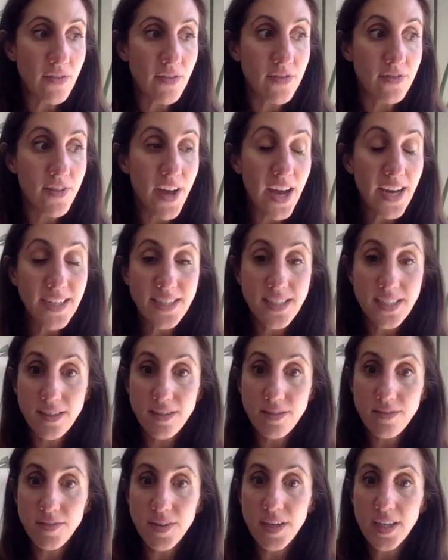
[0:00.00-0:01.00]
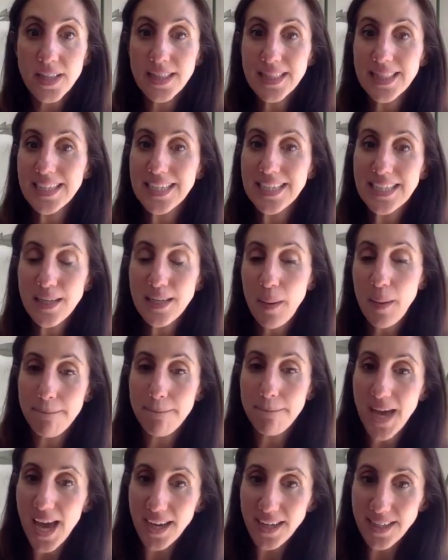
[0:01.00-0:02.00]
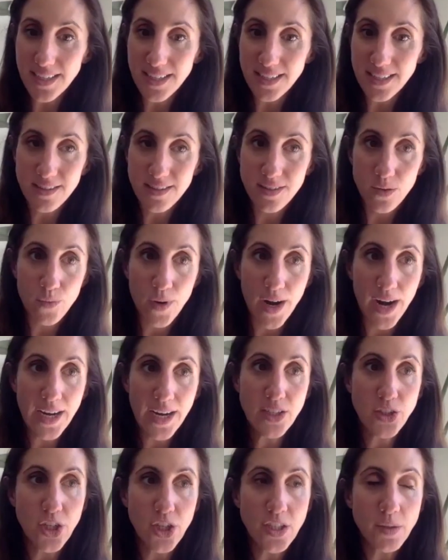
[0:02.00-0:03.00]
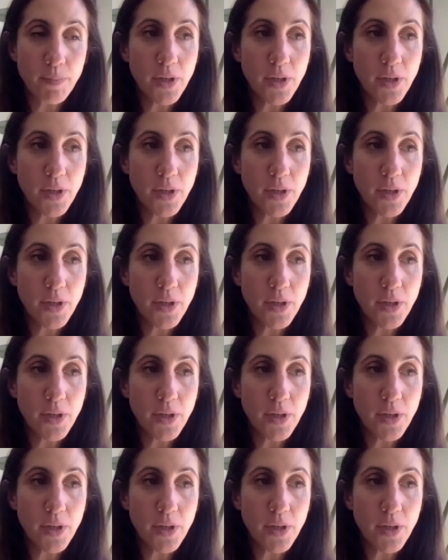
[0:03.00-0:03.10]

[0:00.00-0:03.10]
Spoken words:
effective lead magnets, right?